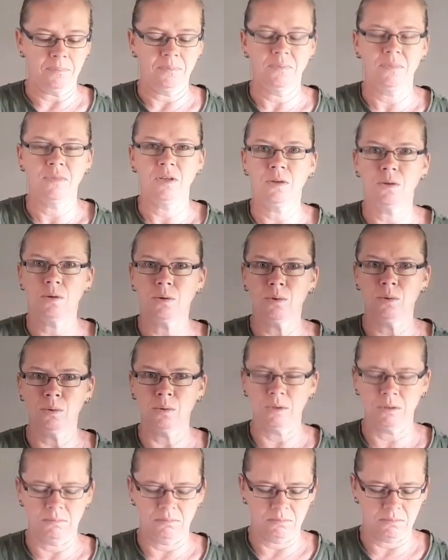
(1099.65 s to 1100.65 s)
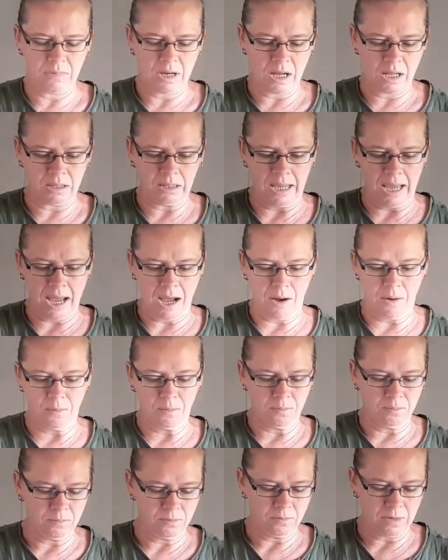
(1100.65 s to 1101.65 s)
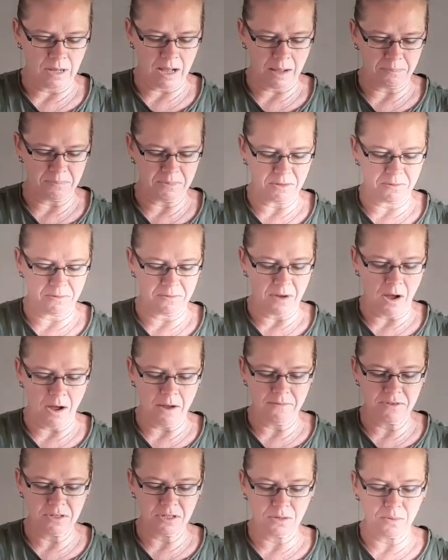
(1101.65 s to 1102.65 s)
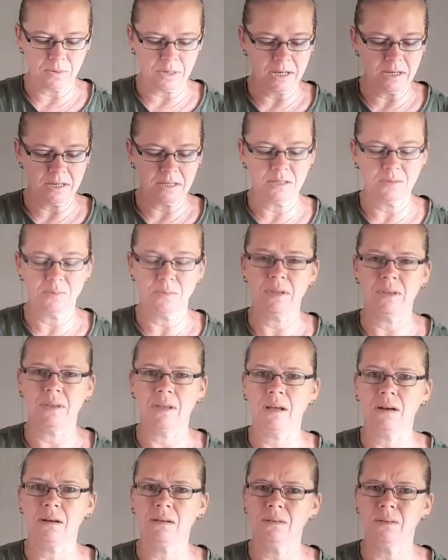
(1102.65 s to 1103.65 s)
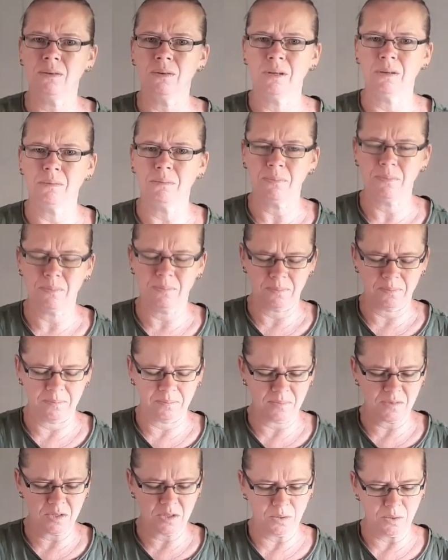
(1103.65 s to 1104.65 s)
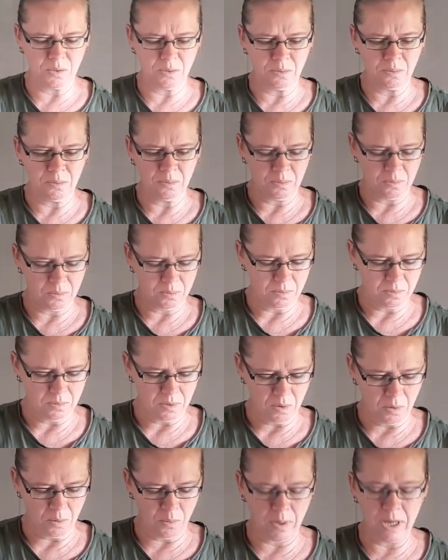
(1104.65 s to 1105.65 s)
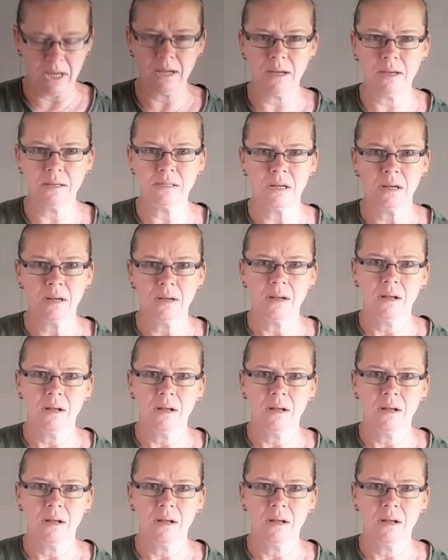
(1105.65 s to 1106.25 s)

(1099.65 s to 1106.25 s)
You could allow up to 5 squares without it looking too weird,